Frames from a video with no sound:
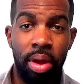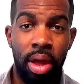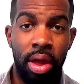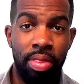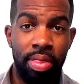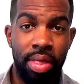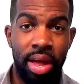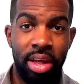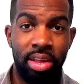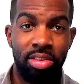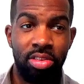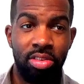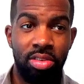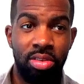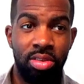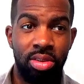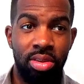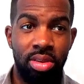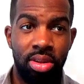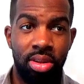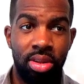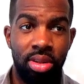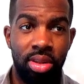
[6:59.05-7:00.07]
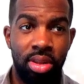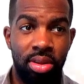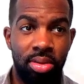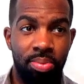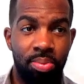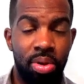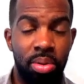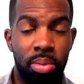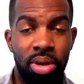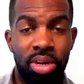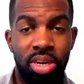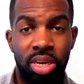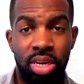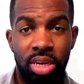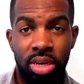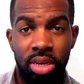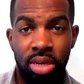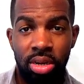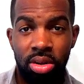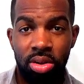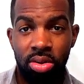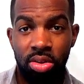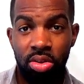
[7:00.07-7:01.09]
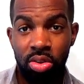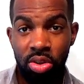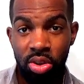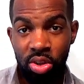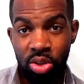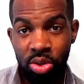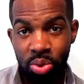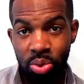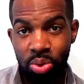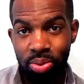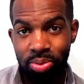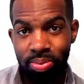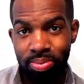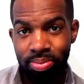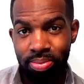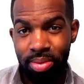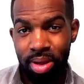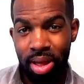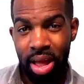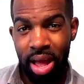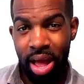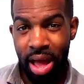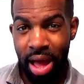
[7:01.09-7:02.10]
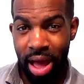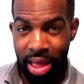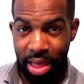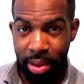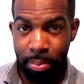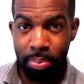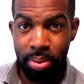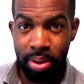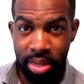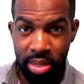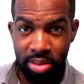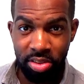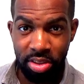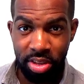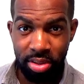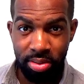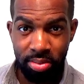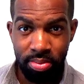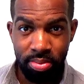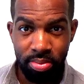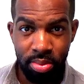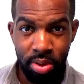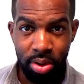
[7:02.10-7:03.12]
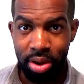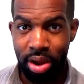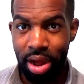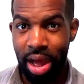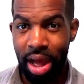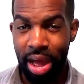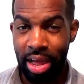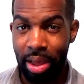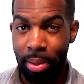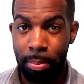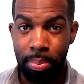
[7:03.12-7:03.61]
And that's pretty much to you, I am pleasing, or I am